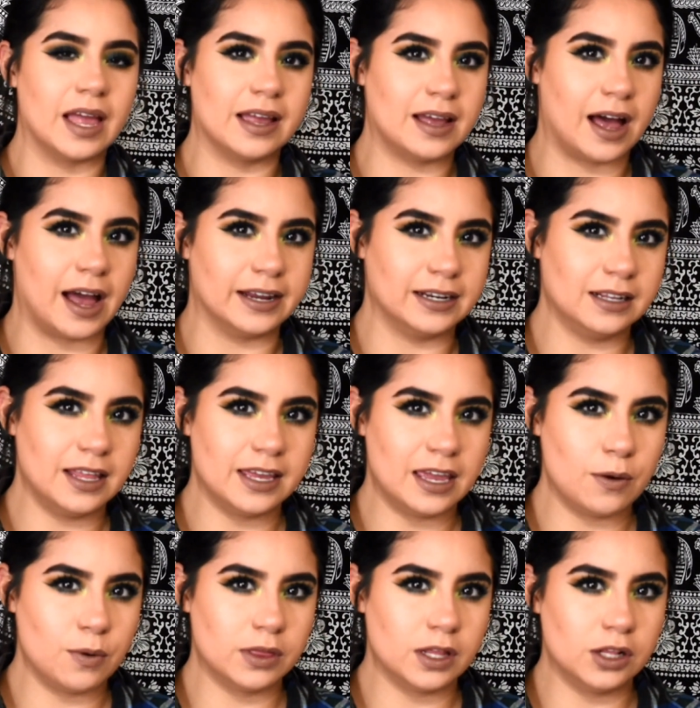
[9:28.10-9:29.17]
I kind of like
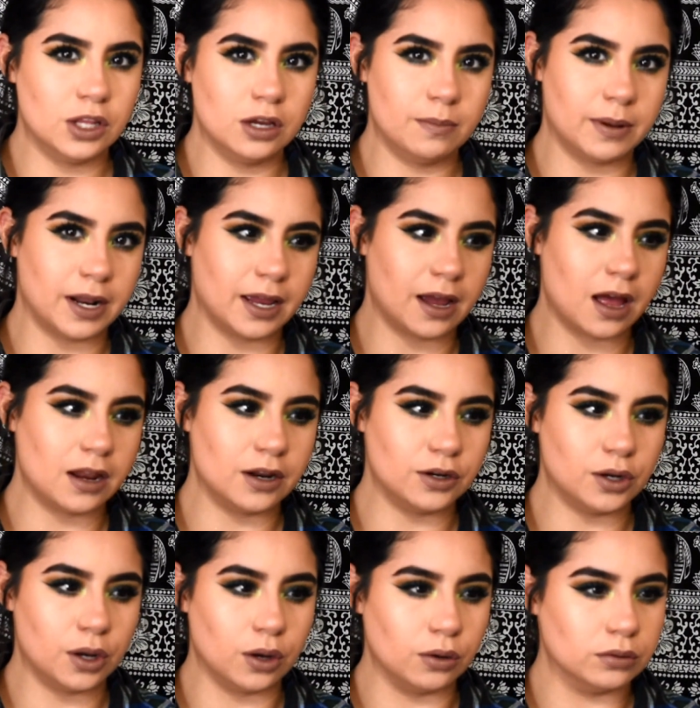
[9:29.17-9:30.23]
it with the look, but I kind
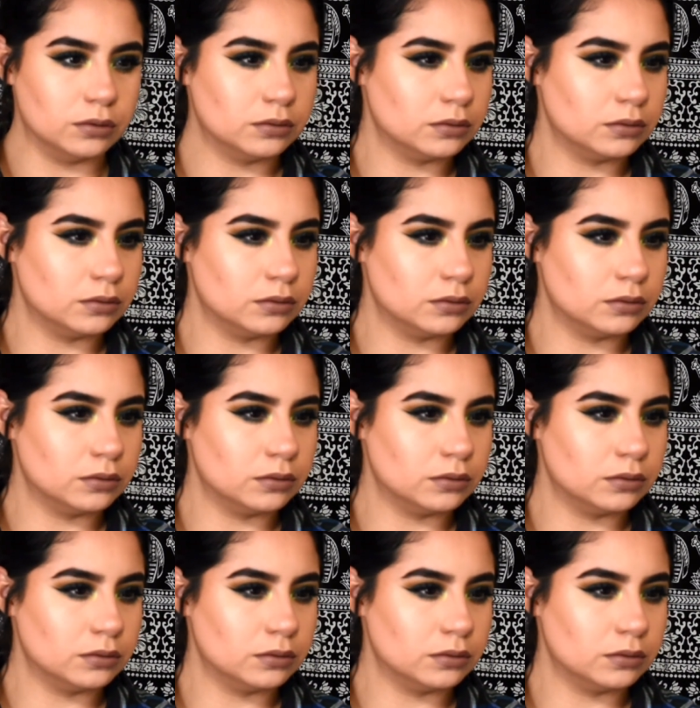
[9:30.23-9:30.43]
of don't.